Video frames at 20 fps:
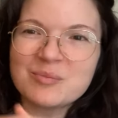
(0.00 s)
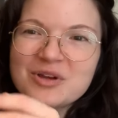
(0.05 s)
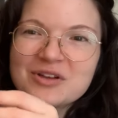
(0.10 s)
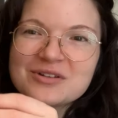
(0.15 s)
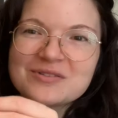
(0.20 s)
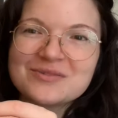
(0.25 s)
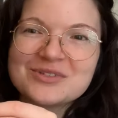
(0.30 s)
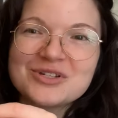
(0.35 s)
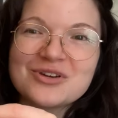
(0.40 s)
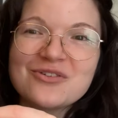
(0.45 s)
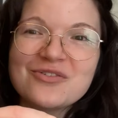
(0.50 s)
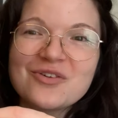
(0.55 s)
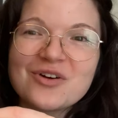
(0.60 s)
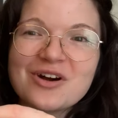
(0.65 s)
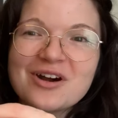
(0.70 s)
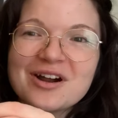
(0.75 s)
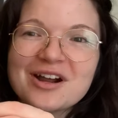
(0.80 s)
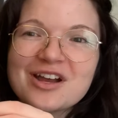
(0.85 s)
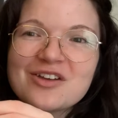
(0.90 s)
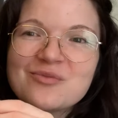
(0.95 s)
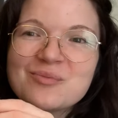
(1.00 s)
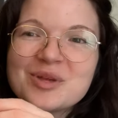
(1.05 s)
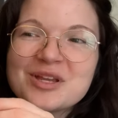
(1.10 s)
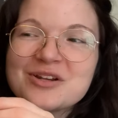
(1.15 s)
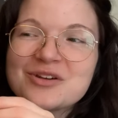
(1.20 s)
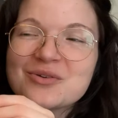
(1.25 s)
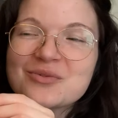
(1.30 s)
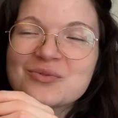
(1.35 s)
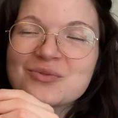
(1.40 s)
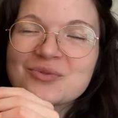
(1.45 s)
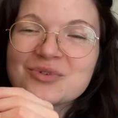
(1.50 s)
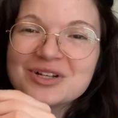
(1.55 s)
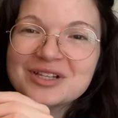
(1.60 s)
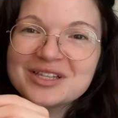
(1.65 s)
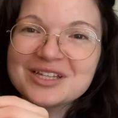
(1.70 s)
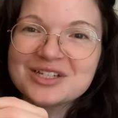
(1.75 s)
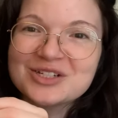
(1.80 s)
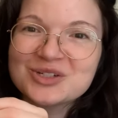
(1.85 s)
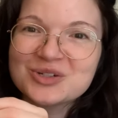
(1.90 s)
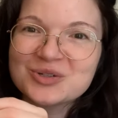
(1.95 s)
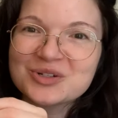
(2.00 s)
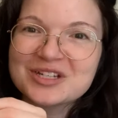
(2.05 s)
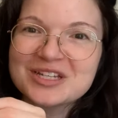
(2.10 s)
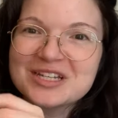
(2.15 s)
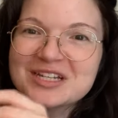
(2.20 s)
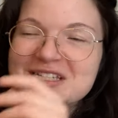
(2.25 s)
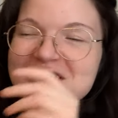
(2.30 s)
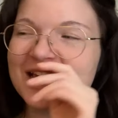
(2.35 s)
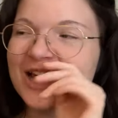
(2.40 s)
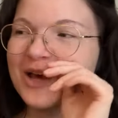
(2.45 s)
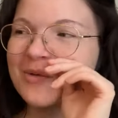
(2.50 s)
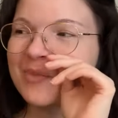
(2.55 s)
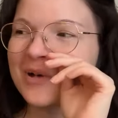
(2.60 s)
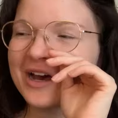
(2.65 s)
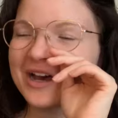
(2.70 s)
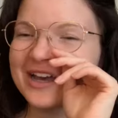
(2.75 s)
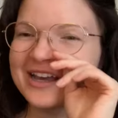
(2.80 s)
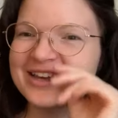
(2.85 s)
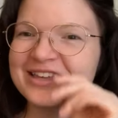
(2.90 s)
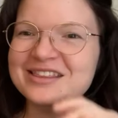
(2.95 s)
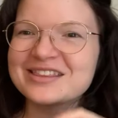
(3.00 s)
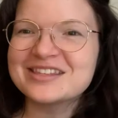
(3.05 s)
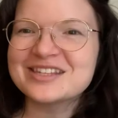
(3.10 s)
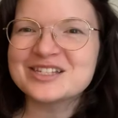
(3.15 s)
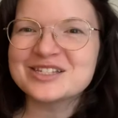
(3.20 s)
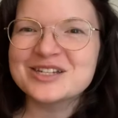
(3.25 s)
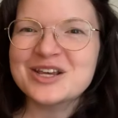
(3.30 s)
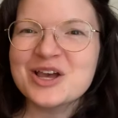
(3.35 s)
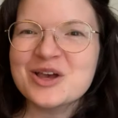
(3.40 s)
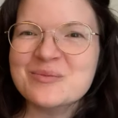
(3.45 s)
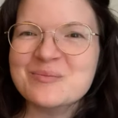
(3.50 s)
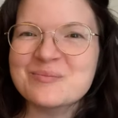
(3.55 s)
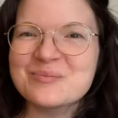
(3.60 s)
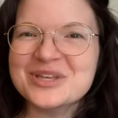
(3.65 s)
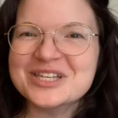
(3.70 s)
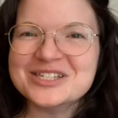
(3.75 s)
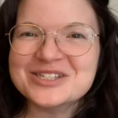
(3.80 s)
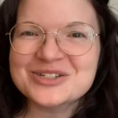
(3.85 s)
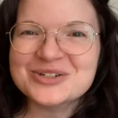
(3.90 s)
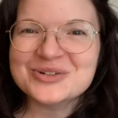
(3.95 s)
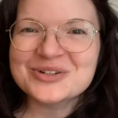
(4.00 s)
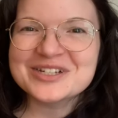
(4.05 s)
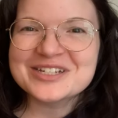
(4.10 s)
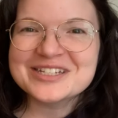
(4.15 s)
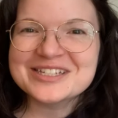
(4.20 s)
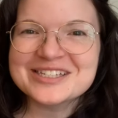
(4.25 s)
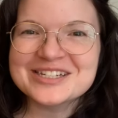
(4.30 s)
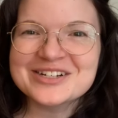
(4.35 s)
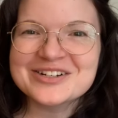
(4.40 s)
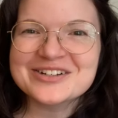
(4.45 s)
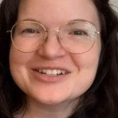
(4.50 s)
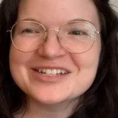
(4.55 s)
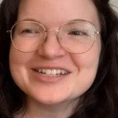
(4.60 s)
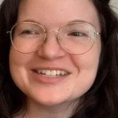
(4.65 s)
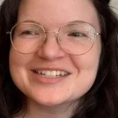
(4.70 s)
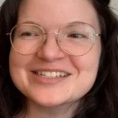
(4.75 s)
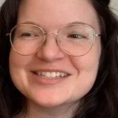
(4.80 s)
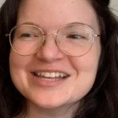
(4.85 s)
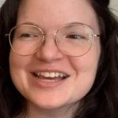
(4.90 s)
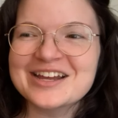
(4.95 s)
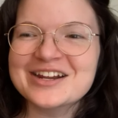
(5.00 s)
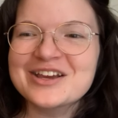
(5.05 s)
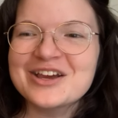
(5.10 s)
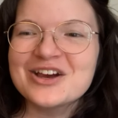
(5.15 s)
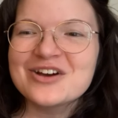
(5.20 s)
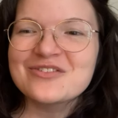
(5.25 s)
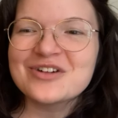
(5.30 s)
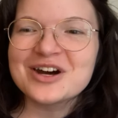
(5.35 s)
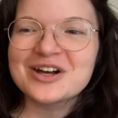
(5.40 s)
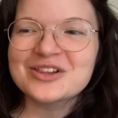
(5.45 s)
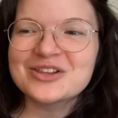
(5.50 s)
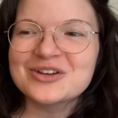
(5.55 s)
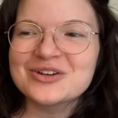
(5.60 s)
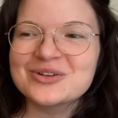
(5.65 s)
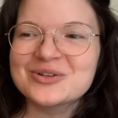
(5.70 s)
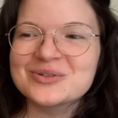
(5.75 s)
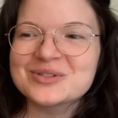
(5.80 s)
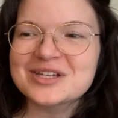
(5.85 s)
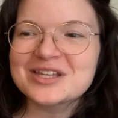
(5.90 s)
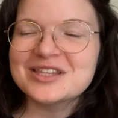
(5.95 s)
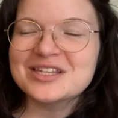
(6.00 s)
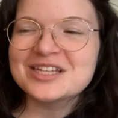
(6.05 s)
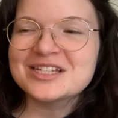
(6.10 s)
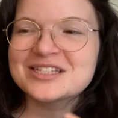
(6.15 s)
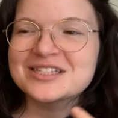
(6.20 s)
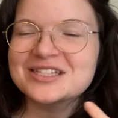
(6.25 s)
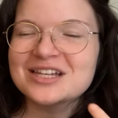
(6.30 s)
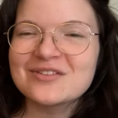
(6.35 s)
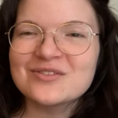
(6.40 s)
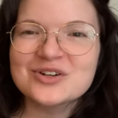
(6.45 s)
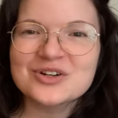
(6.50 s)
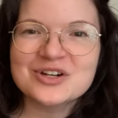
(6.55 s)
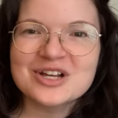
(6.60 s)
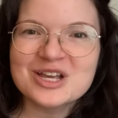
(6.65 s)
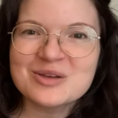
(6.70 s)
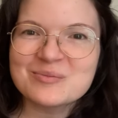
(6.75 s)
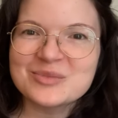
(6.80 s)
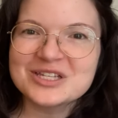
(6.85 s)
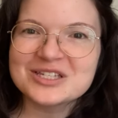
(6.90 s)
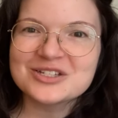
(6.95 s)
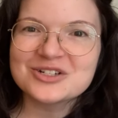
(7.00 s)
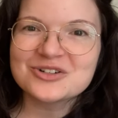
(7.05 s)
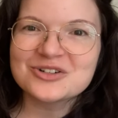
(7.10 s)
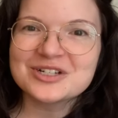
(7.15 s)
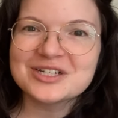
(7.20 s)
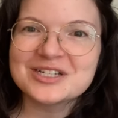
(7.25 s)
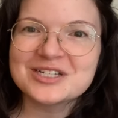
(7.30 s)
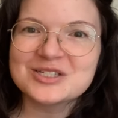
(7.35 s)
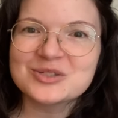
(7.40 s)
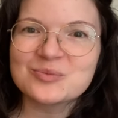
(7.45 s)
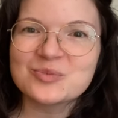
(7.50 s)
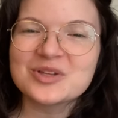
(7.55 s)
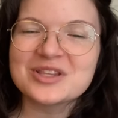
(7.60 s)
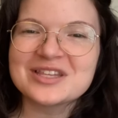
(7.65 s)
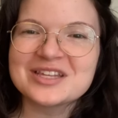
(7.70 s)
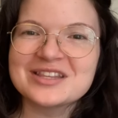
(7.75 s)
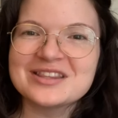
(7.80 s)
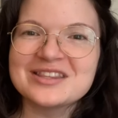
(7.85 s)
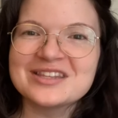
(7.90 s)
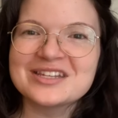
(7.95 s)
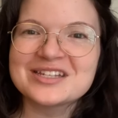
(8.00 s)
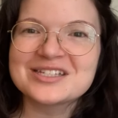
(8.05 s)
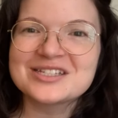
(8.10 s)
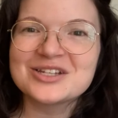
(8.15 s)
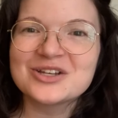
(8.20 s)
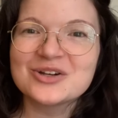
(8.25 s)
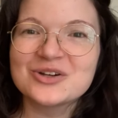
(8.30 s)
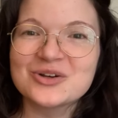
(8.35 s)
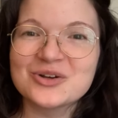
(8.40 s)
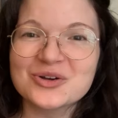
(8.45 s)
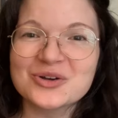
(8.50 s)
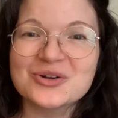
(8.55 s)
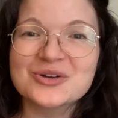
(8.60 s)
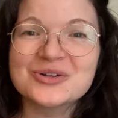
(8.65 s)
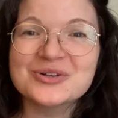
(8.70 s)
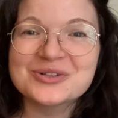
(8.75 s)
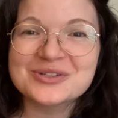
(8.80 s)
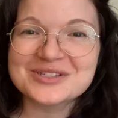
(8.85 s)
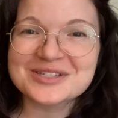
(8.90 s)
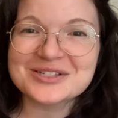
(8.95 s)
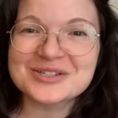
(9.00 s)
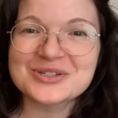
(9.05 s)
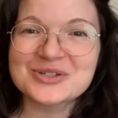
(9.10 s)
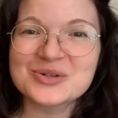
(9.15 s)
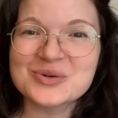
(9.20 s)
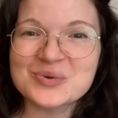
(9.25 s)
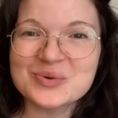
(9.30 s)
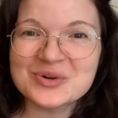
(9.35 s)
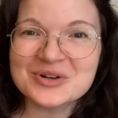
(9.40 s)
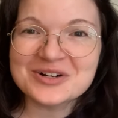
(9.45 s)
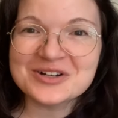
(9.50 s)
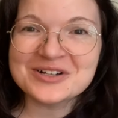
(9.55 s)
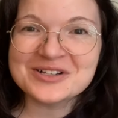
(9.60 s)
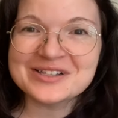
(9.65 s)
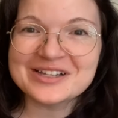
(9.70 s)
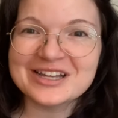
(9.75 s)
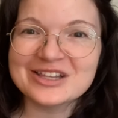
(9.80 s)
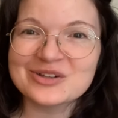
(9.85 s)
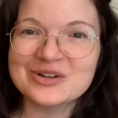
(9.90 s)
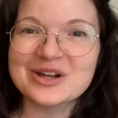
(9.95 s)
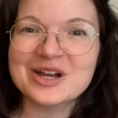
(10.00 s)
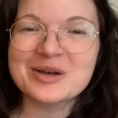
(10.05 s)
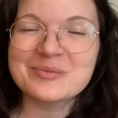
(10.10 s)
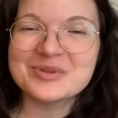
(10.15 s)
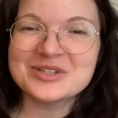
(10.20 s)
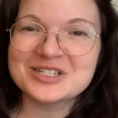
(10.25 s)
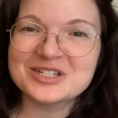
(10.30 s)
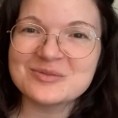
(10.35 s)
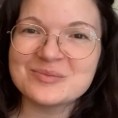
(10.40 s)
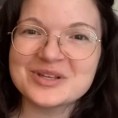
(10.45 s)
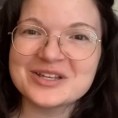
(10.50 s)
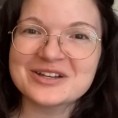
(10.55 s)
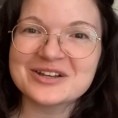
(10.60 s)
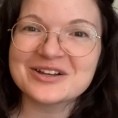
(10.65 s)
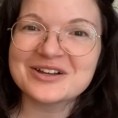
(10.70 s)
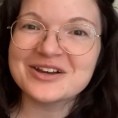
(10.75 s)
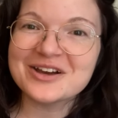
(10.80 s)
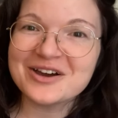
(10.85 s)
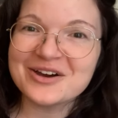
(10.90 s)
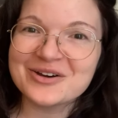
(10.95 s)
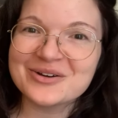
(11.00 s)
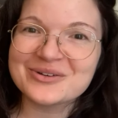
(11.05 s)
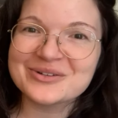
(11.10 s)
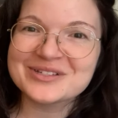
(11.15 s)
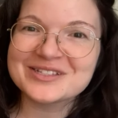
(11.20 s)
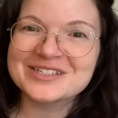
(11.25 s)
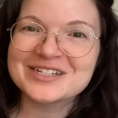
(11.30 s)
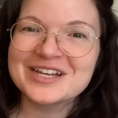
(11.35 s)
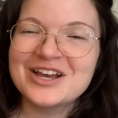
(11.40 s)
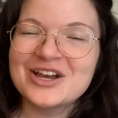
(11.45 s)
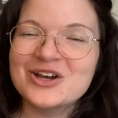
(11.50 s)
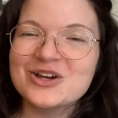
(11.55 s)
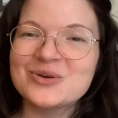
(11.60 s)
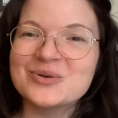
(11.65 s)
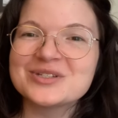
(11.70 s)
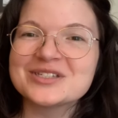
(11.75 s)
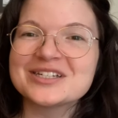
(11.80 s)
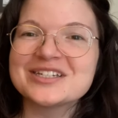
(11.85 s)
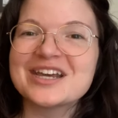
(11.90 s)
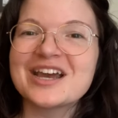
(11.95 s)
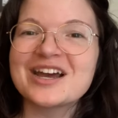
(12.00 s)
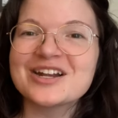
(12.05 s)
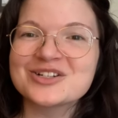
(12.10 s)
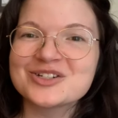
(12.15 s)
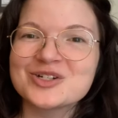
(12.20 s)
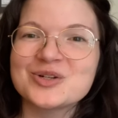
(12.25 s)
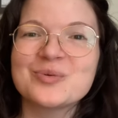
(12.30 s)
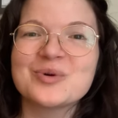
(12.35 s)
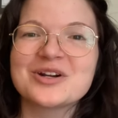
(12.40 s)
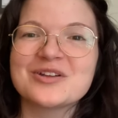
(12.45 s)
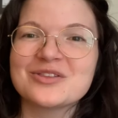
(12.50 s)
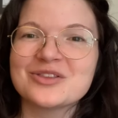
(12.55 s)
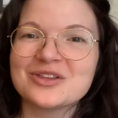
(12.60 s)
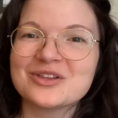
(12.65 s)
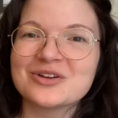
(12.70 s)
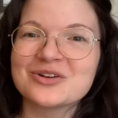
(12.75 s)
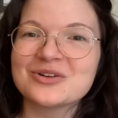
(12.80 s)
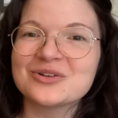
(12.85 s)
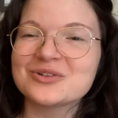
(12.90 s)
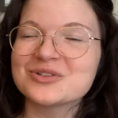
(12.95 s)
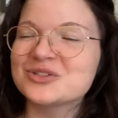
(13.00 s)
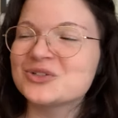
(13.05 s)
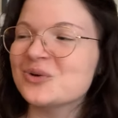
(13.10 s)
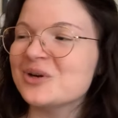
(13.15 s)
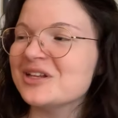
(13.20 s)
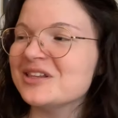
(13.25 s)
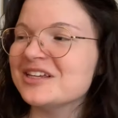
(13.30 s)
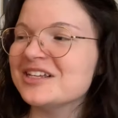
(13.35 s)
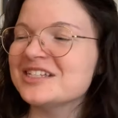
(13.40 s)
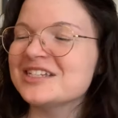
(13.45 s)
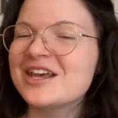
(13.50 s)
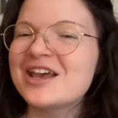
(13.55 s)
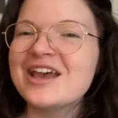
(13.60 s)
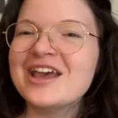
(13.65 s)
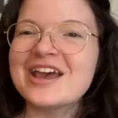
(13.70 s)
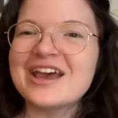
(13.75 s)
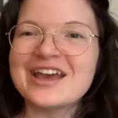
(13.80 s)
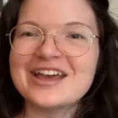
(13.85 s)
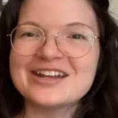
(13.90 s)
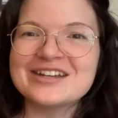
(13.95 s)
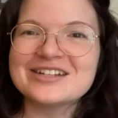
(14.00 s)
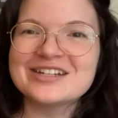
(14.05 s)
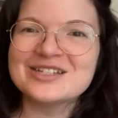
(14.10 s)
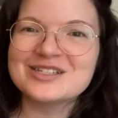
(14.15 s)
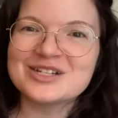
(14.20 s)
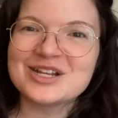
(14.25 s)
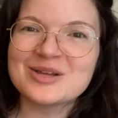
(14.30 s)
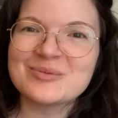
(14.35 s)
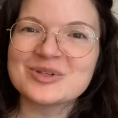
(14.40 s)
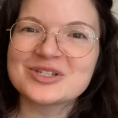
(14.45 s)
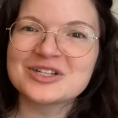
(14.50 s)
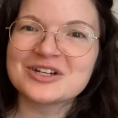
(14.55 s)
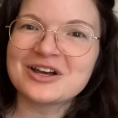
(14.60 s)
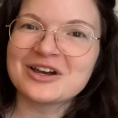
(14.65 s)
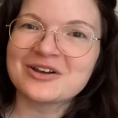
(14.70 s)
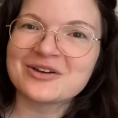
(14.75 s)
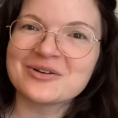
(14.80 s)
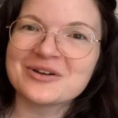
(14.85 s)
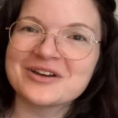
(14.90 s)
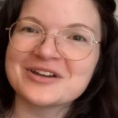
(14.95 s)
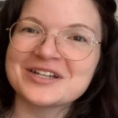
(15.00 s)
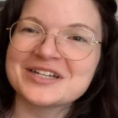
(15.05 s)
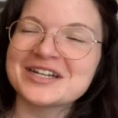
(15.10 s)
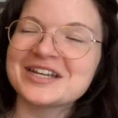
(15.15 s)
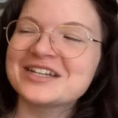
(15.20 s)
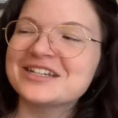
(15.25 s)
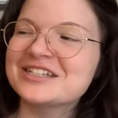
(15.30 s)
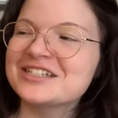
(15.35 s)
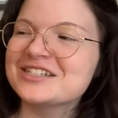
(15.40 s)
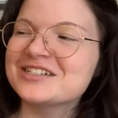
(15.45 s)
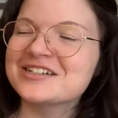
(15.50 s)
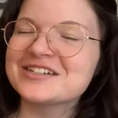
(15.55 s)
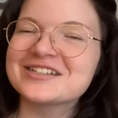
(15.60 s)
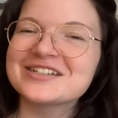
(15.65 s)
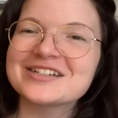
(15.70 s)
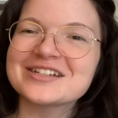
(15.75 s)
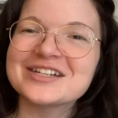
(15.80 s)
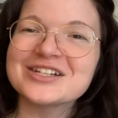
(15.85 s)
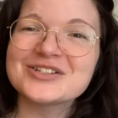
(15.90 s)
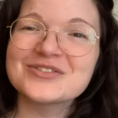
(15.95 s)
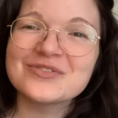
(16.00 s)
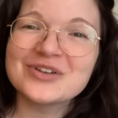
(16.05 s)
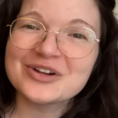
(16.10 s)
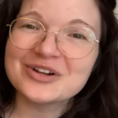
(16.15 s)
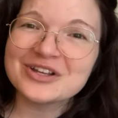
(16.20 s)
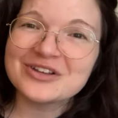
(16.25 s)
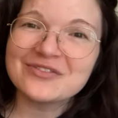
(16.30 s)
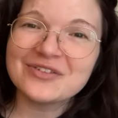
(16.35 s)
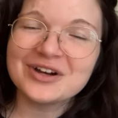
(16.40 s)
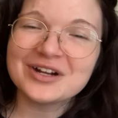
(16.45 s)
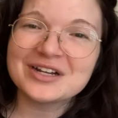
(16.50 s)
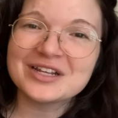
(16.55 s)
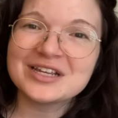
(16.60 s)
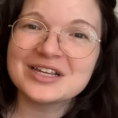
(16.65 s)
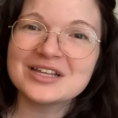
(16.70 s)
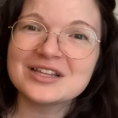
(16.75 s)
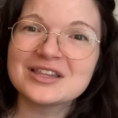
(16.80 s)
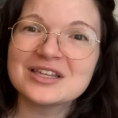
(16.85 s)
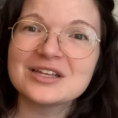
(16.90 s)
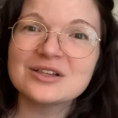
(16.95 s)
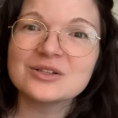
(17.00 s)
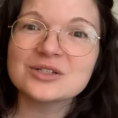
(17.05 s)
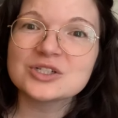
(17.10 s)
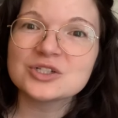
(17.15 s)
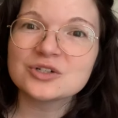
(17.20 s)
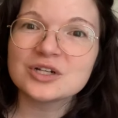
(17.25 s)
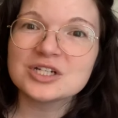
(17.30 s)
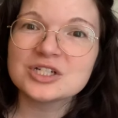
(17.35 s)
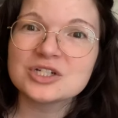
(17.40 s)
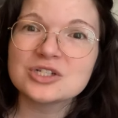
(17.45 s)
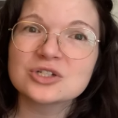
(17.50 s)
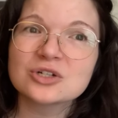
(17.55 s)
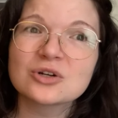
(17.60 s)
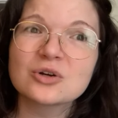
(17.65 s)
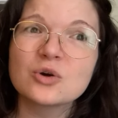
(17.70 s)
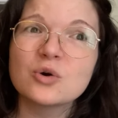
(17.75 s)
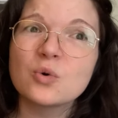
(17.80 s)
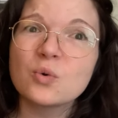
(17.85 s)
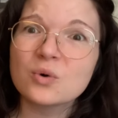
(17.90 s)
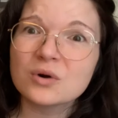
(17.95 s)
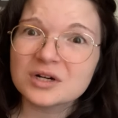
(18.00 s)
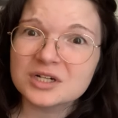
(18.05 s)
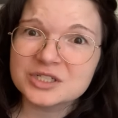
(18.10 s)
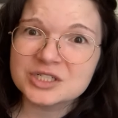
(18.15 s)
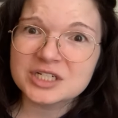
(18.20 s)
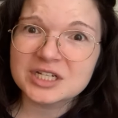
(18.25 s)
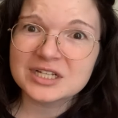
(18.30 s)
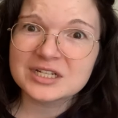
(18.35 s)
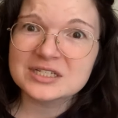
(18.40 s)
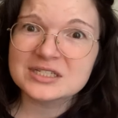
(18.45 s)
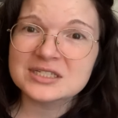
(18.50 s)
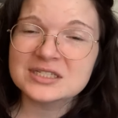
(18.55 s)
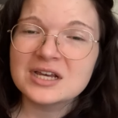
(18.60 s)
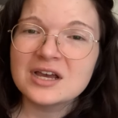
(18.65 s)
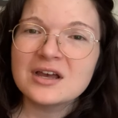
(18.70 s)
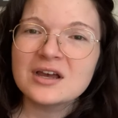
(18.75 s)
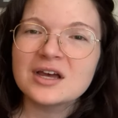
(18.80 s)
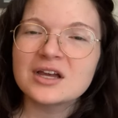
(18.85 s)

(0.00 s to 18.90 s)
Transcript: But so far, I've been really intrigued by this mystery series that follows, I think it's 7 or 8 mysteries within this girl's school, and there happens to be a ghost who is attached to one of the girls' toilets, and his name is Hanako-kun, and it's very funny. The illustrations are gorgeous.